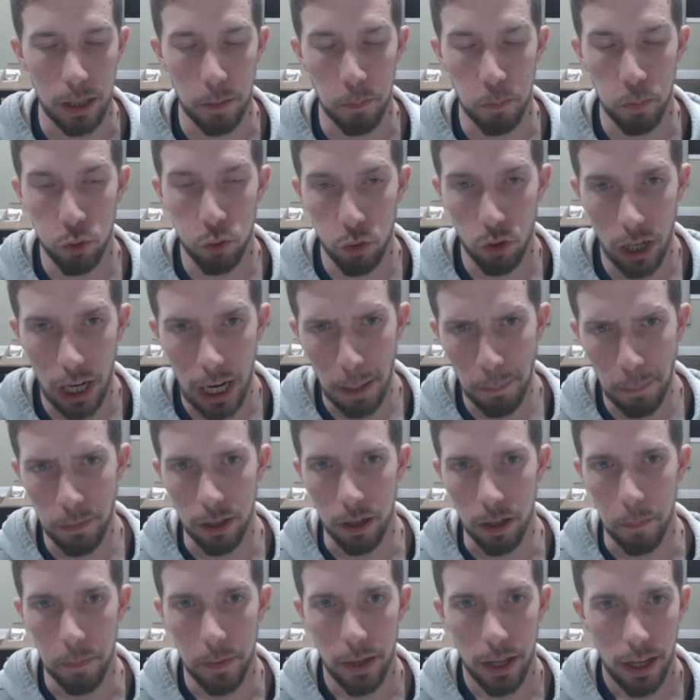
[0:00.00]
The
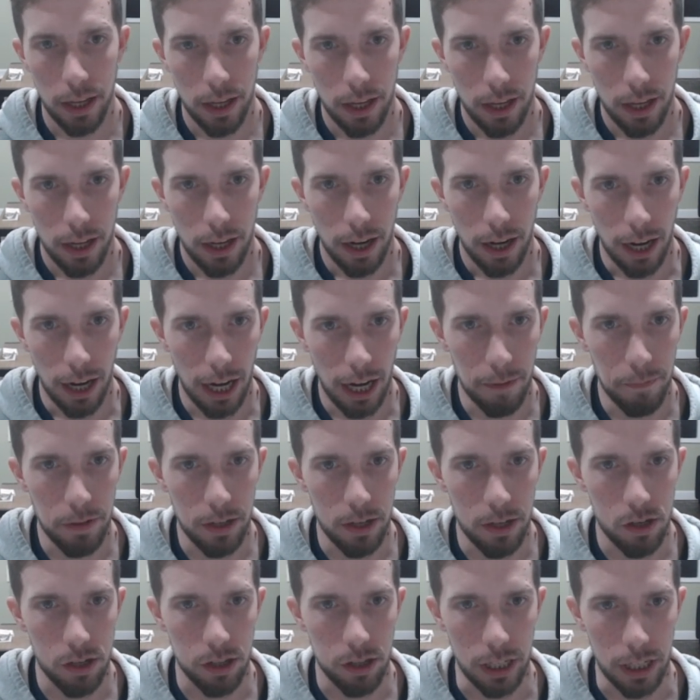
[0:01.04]
problem,
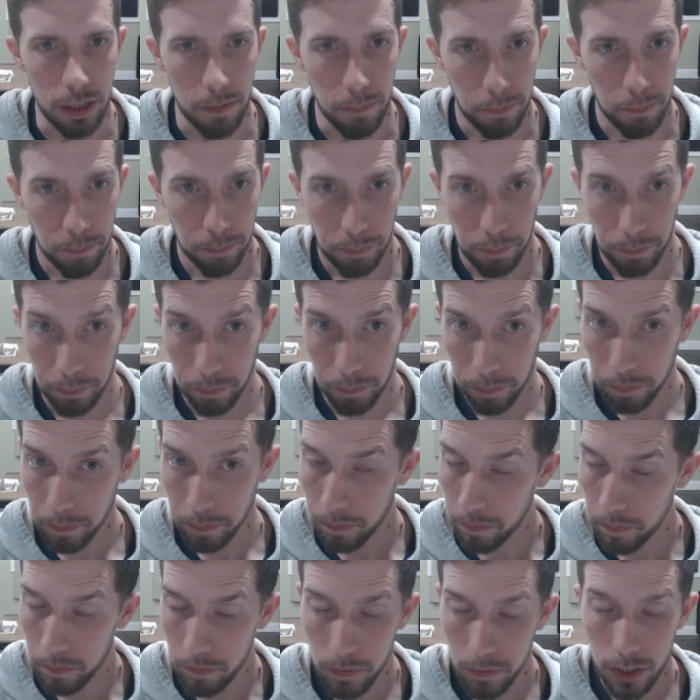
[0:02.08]
obviously,
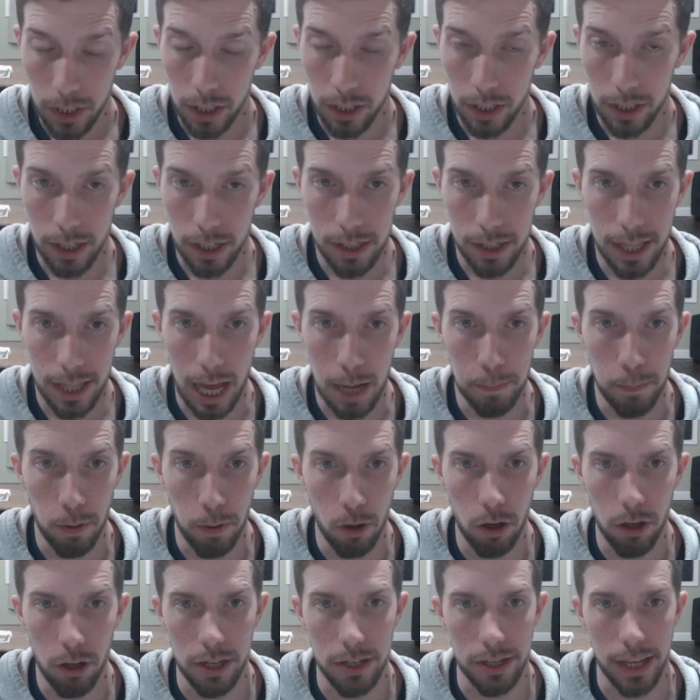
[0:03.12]
is that
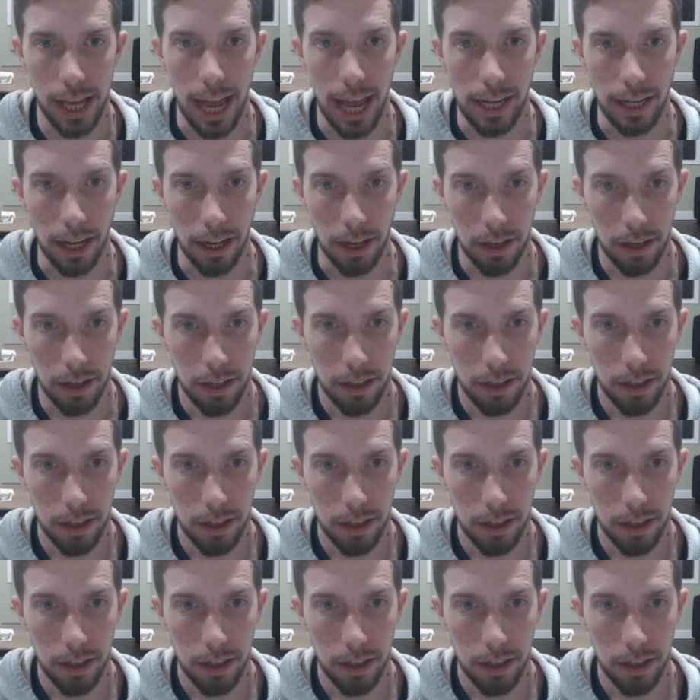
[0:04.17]
pawn is hanging,